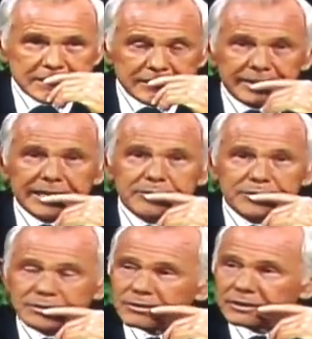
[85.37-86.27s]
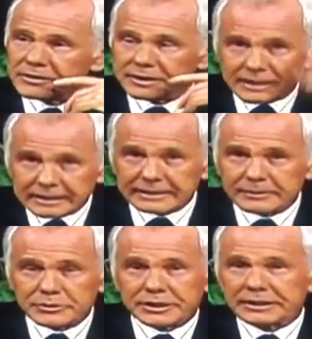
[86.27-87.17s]
He came to the door, and I said, hi,
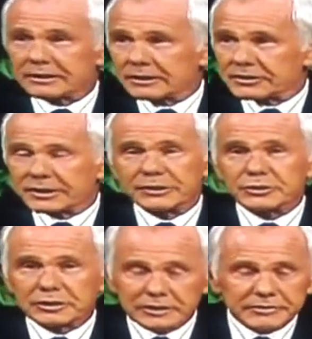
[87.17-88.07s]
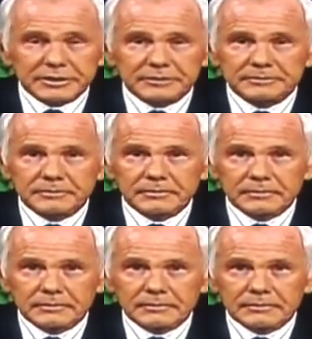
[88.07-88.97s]
I'm Johnny Carson. I used to live here.
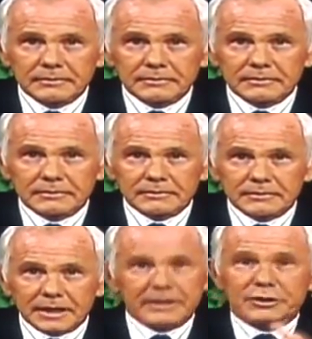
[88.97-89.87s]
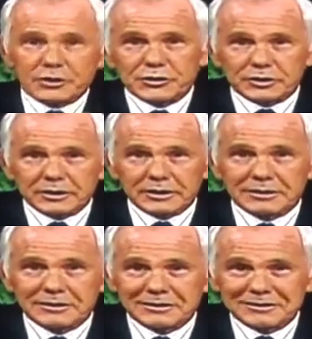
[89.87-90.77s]
And he just stood there.
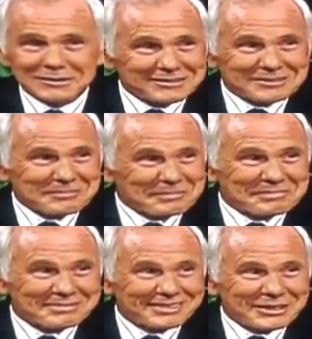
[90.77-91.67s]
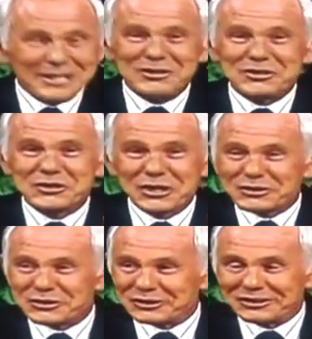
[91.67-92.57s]
He
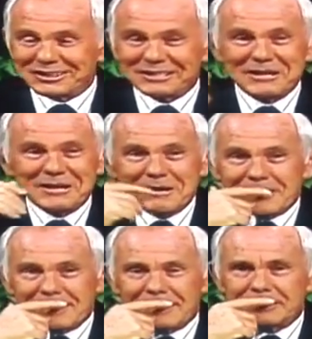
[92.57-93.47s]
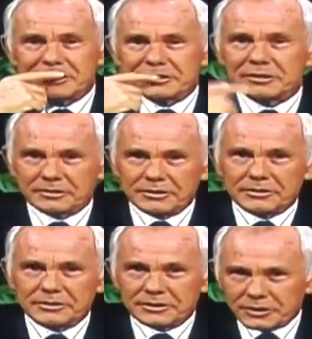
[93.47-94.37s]
just stood there. And he said,
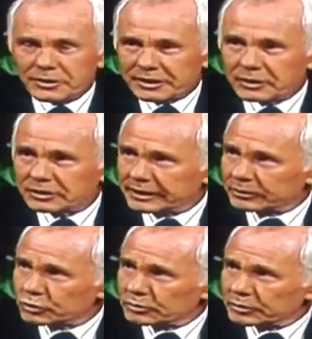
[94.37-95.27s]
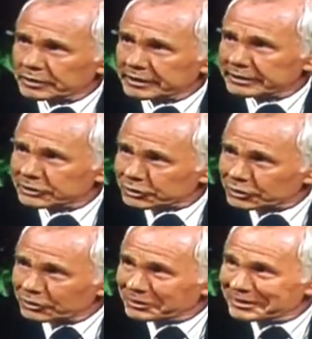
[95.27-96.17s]
you know, I'd heard that rumor, but I didn't
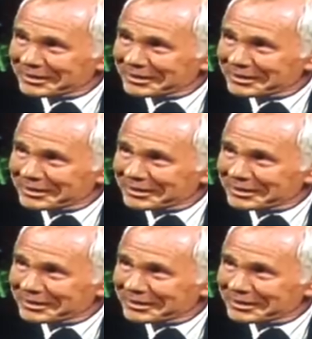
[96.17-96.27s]
know.